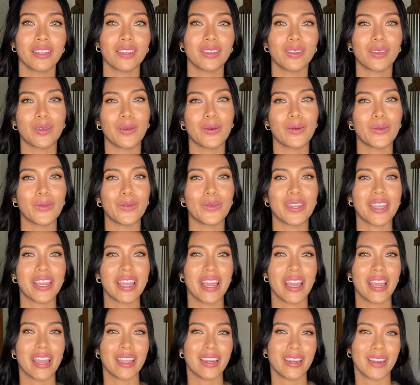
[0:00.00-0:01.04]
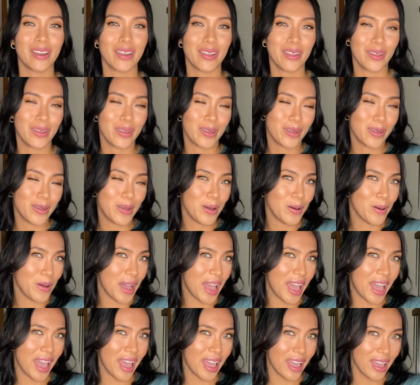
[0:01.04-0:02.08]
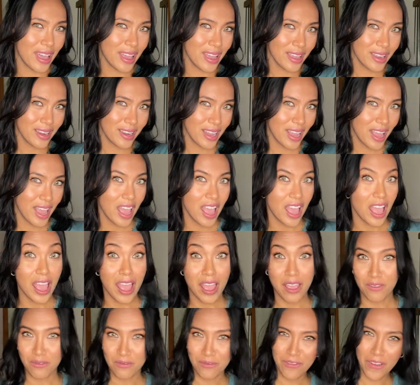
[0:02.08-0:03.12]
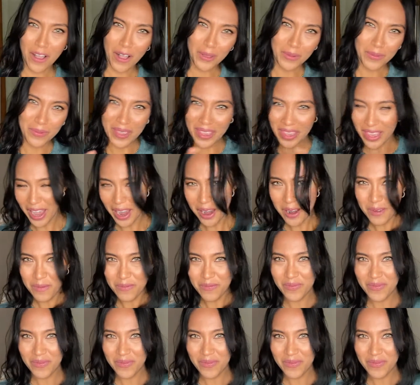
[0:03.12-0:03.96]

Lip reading: So you can go ahead and follow me there.